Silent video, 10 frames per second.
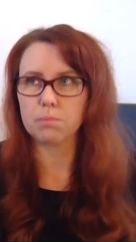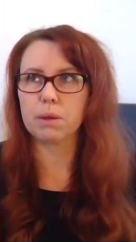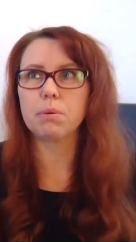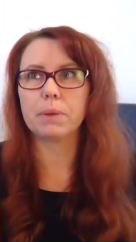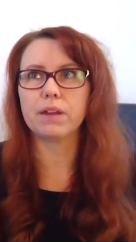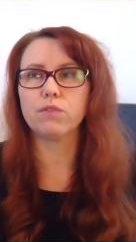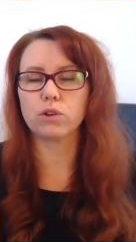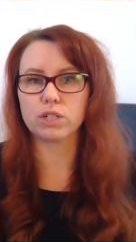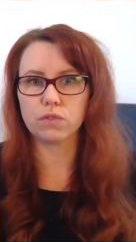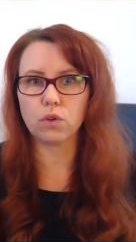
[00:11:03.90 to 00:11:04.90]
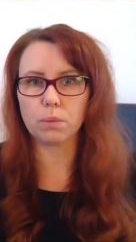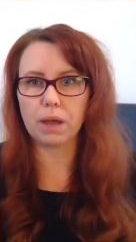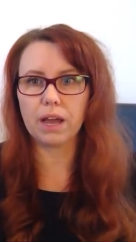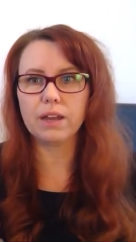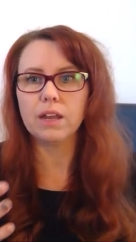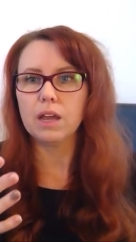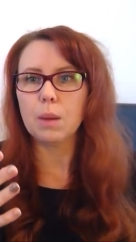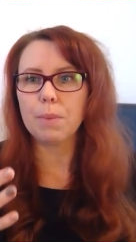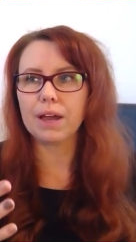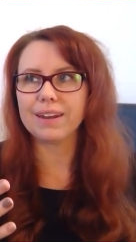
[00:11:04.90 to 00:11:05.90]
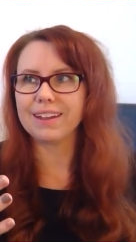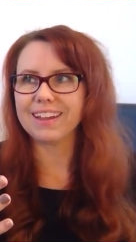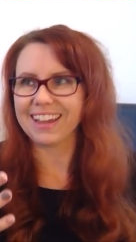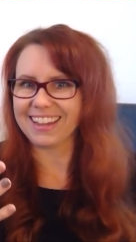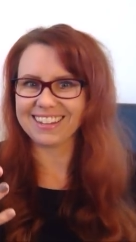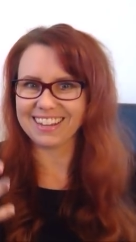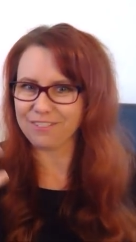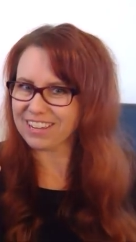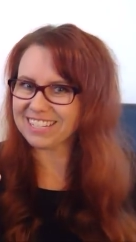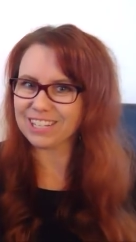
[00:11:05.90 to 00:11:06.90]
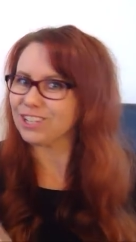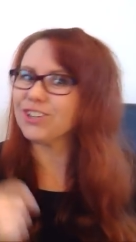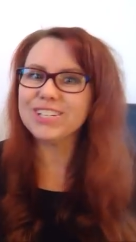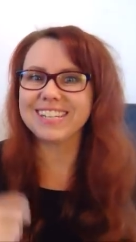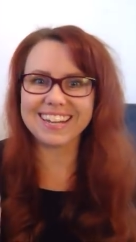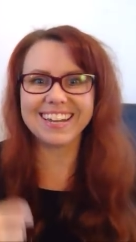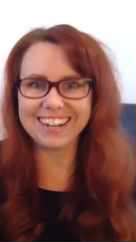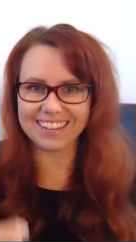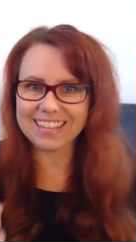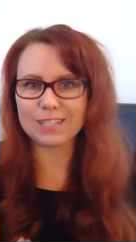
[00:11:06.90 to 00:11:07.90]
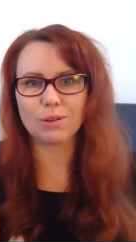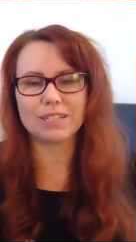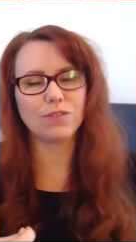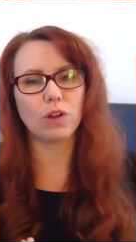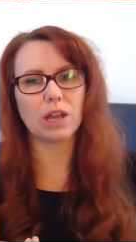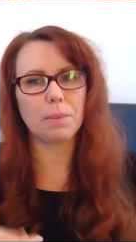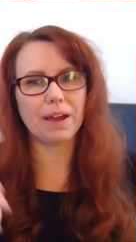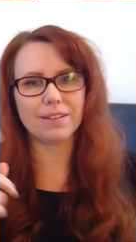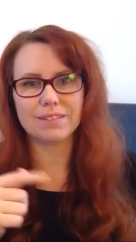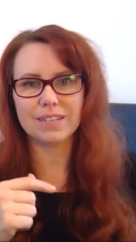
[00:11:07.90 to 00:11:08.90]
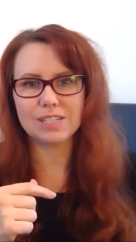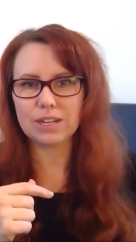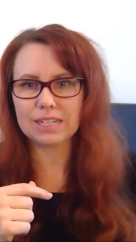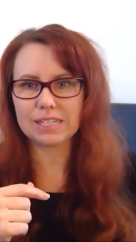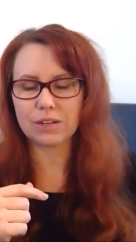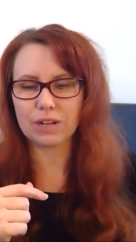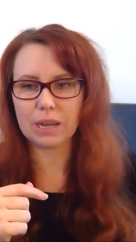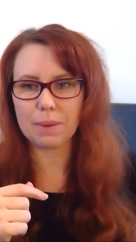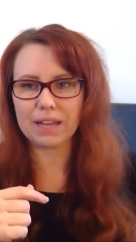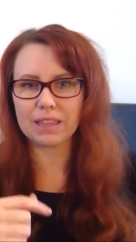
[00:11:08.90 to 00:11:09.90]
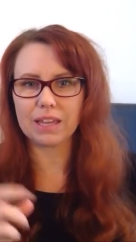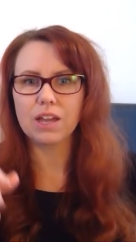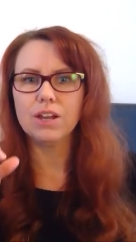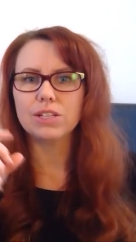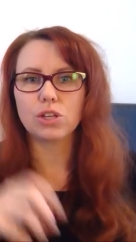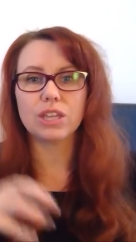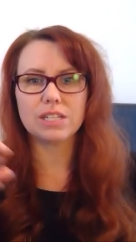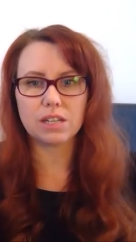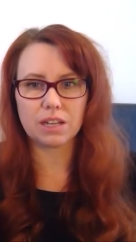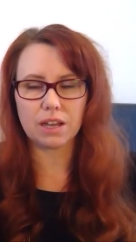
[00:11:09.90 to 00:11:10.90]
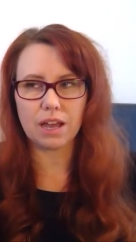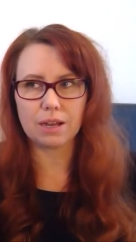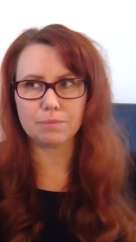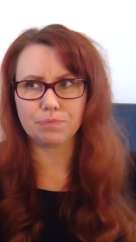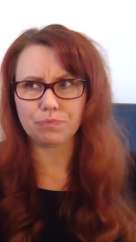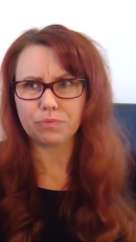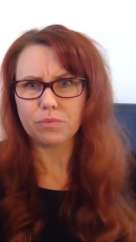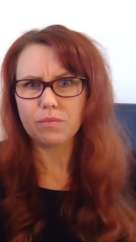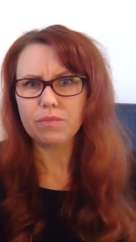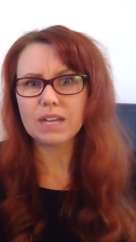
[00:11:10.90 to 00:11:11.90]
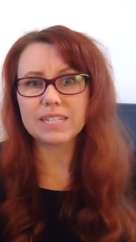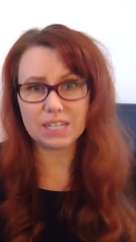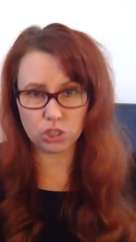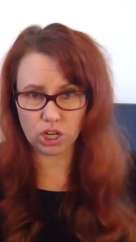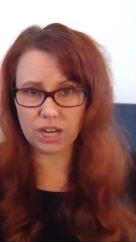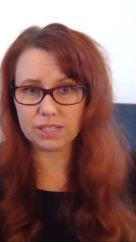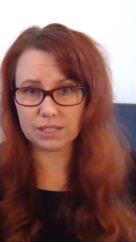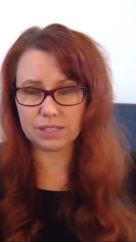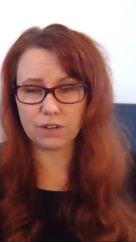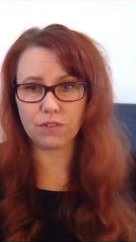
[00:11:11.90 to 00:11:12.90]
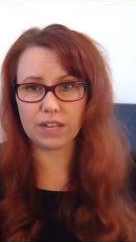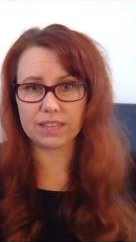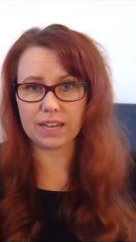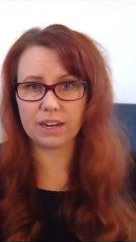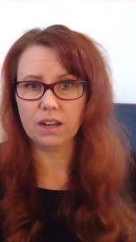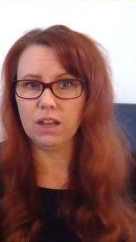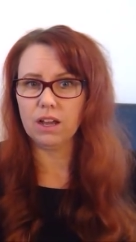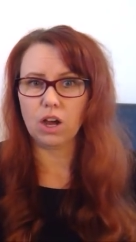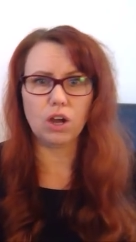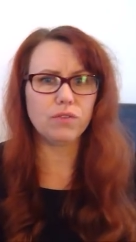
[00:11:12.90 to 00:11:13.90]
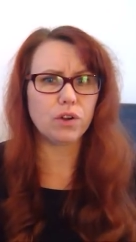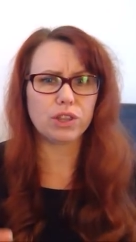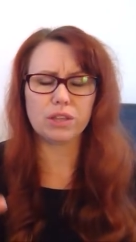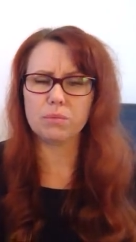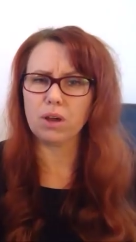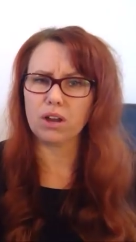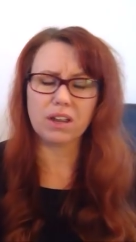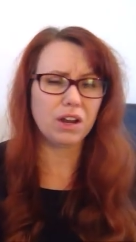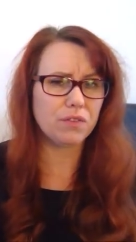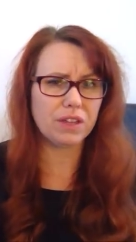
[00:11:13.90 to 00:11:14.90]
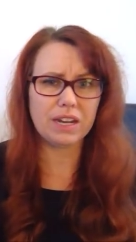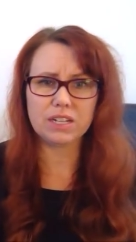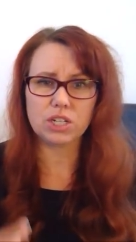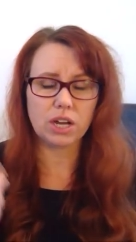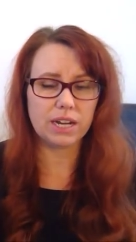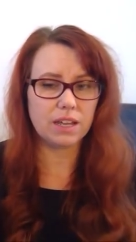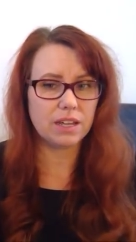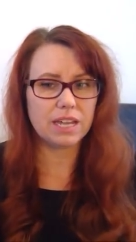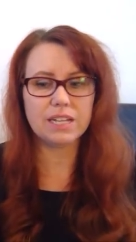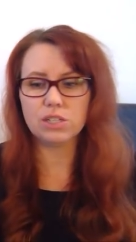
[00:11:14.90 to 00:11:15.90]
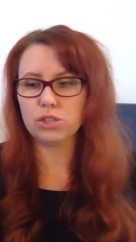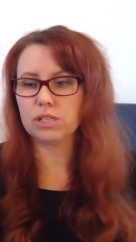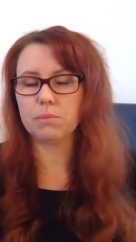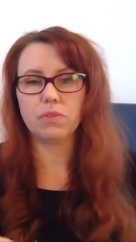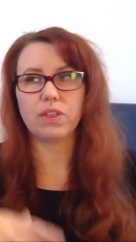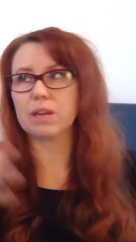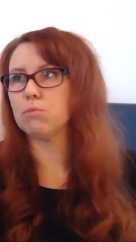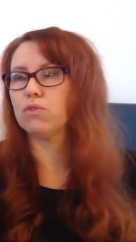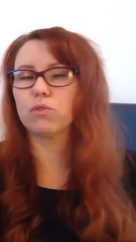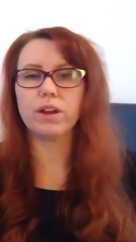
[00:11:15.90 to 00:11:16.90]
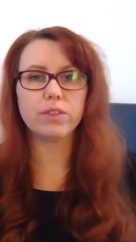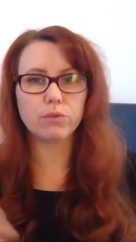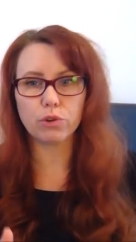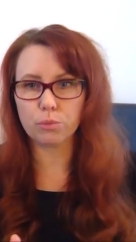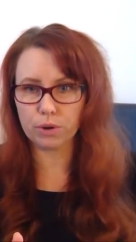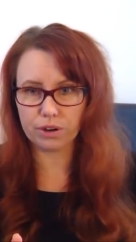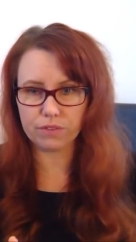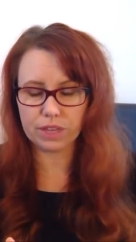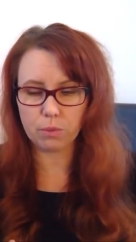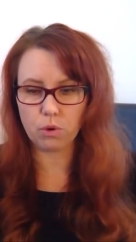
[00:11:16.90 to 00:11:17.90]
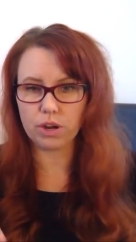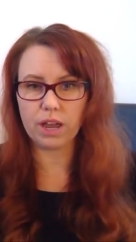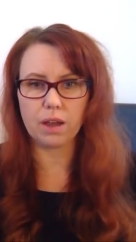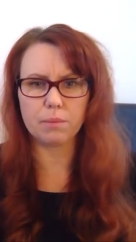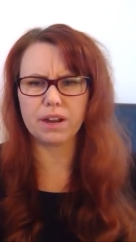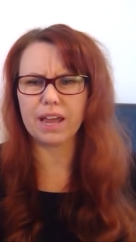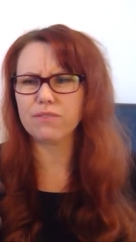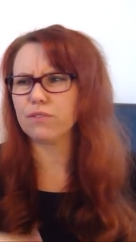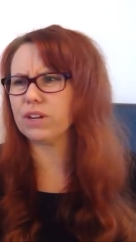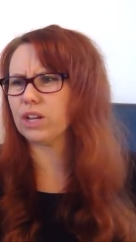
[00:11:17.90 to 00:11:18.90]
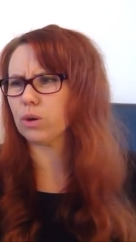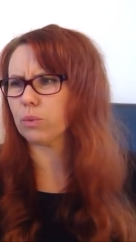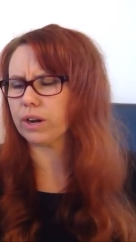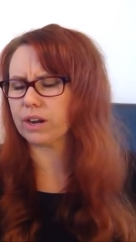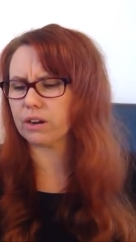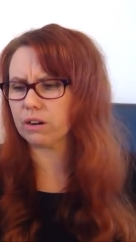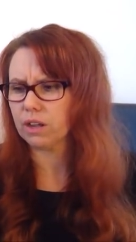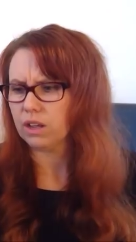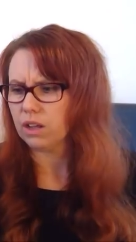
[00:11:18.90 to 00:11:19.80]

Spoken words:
be prepared for it to fall apart. But hey, if kids are using it and that's why it's falling apart, that's not necessarily a bad thing. So things like desk charts and stuff like that, I've got them. I don't care if they're neat and tidy. Kids use them. They can move around the room wherever they want. And I have a video where